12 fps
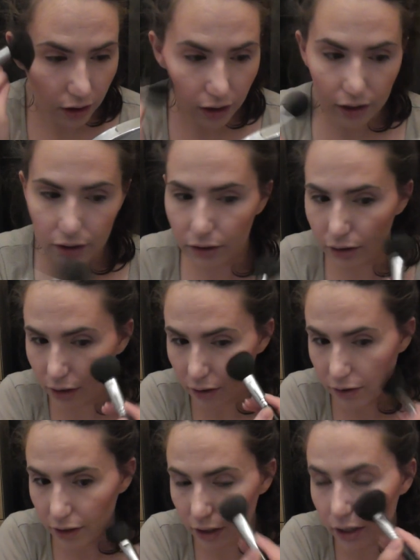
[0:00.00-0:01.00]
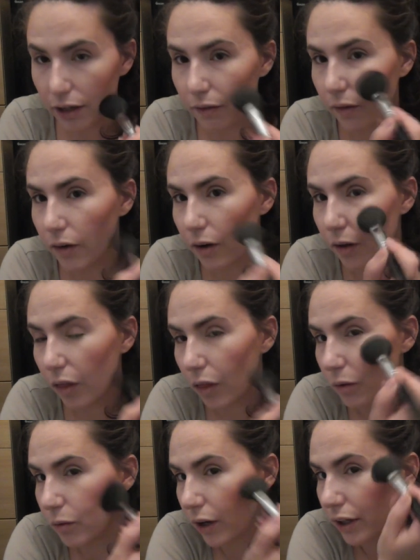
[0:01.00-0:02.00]
and I think I've got
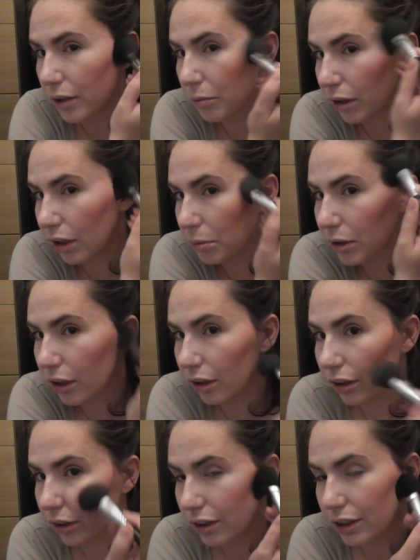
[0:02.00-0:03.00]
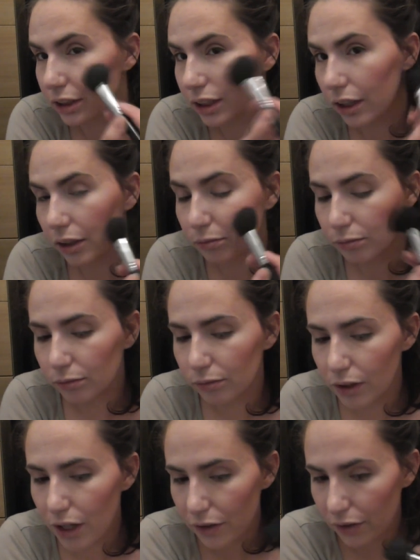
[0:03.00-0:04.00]
the right amount of product this time.
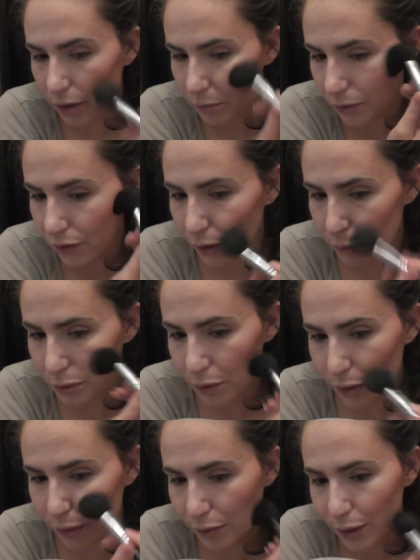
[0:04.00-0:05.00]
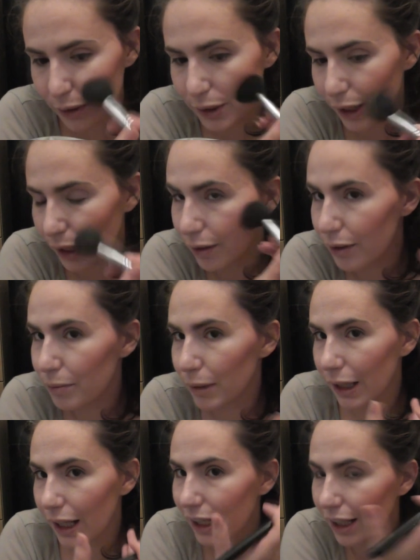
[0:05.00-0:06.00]
The last couple of times I've used it, it's
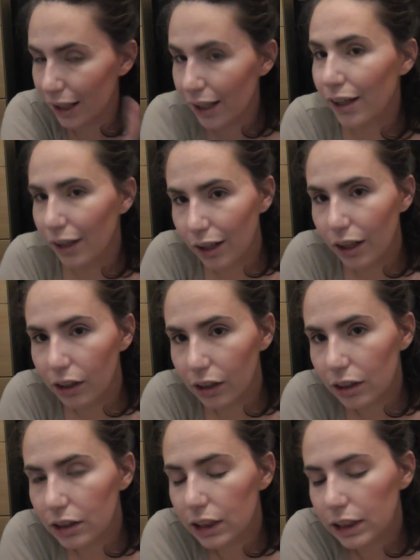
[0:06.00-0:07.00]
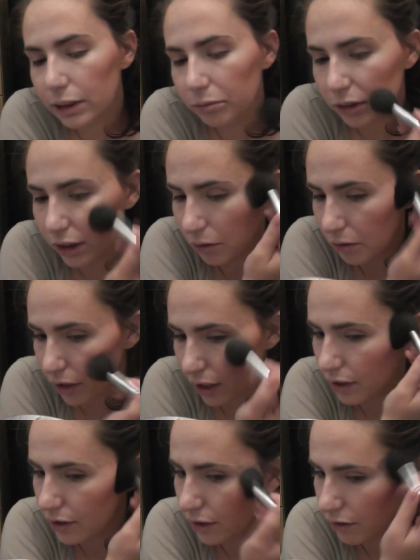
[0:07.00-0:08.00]
been looks like something out of the
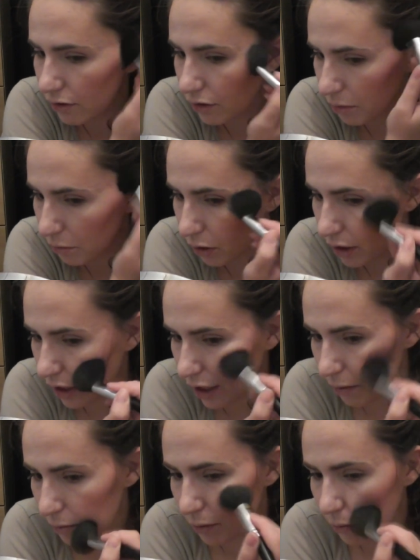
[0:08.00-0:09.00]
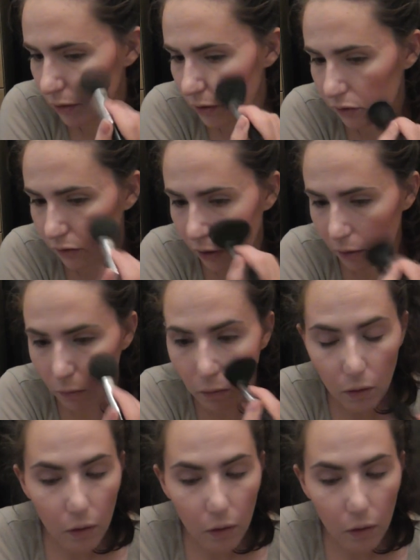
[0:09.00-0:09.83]
80s, so I'm quite happy with this now.